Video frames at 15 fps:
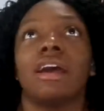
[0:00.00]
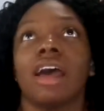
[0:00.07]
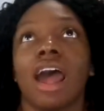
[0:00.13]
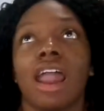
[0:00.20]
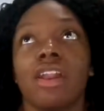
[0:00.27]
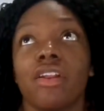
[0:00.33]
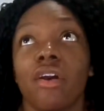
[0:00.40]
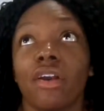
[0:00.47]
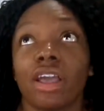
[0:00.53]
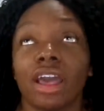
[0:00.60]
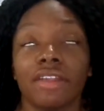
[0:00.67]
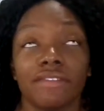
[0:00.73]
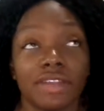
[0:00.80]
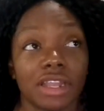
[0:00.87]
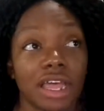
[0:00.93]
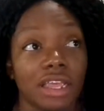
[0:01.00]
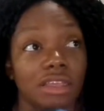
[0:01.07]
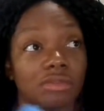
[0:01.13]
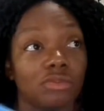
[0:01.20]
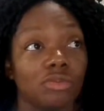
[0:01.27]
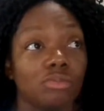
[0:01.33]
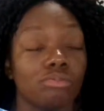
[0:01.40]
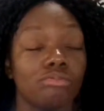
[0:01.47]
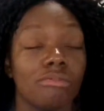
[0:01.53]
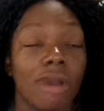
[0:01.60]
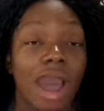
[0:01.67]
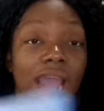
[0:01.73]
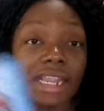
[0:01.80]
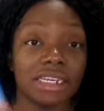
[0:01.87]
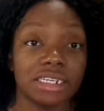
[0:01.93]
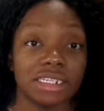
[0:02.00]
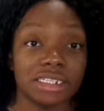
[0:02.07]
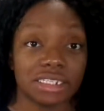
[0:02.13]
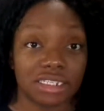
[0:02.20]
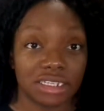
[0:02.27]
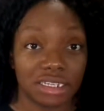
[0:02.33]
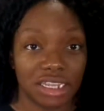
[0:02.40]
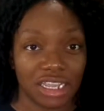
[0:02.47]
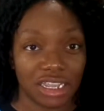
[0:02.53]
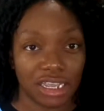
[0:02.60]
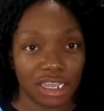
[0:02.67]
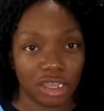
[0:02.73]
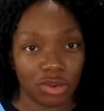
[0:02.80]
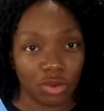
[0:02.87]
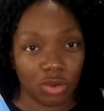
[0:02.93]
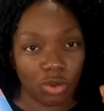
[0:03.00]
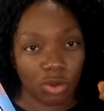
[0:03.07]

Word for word: I don't know, I kind of felt like mindlessly